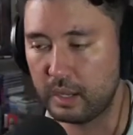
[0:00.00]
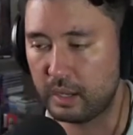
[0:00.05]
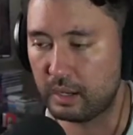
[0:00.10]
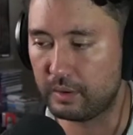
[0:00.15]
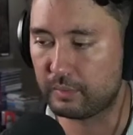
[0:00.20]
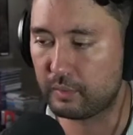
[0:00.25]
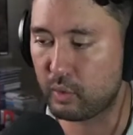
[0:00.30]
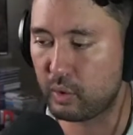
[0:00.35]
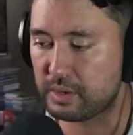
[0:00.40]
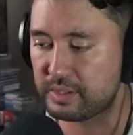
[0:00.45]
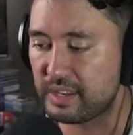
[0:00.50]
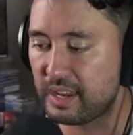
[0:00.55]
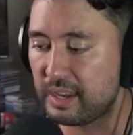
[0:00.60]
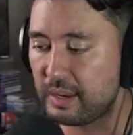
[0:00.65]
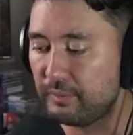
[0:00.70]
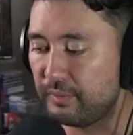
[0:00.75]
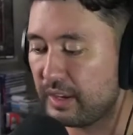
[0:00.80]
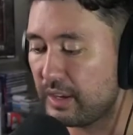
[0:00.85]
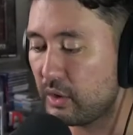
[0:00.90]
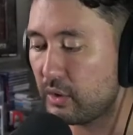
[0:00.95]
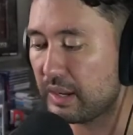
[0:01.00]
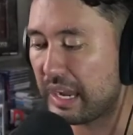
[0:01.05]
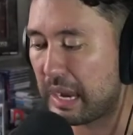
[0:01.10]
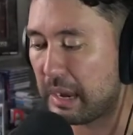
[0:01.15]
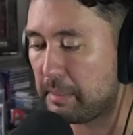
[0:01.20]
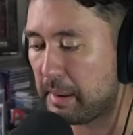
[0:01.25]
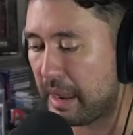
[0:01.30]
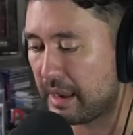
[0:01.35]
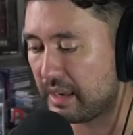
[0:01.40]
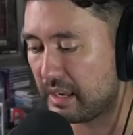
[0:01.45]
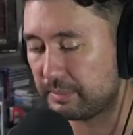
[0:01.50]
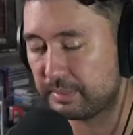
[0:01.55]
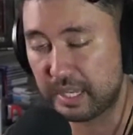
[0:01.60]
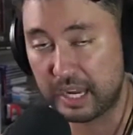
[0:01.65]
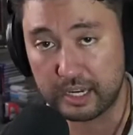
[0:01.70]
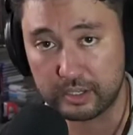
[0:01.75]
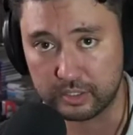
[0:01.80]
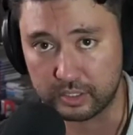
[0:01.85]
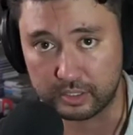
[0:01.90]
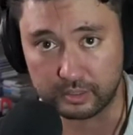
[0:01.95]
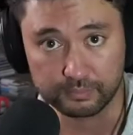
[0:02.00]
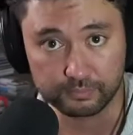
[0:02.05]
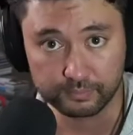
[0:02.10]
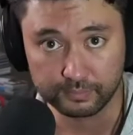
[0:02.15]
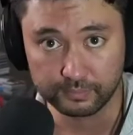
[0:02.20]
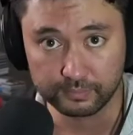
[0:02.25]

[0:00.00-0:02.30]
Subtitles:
Of course, any video game adaptation